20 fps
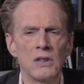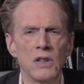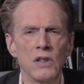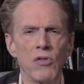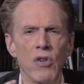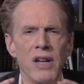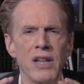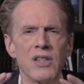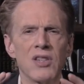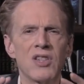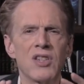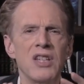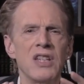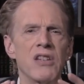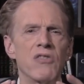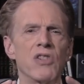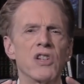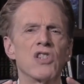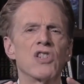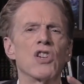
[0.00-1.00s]
the great
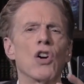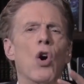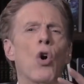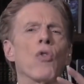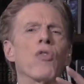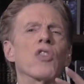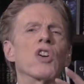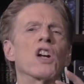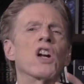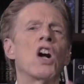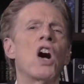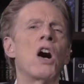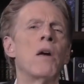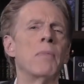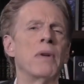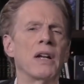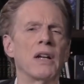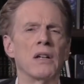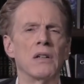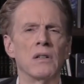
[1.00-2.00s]
secret to
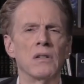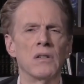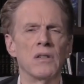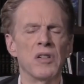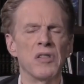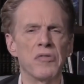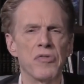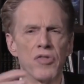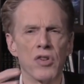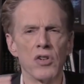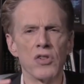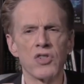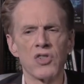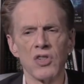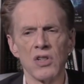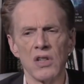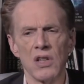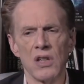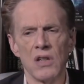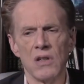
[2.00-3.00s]
overcoming
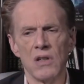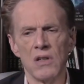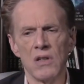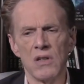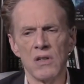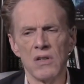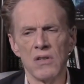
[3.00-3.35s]
adversity,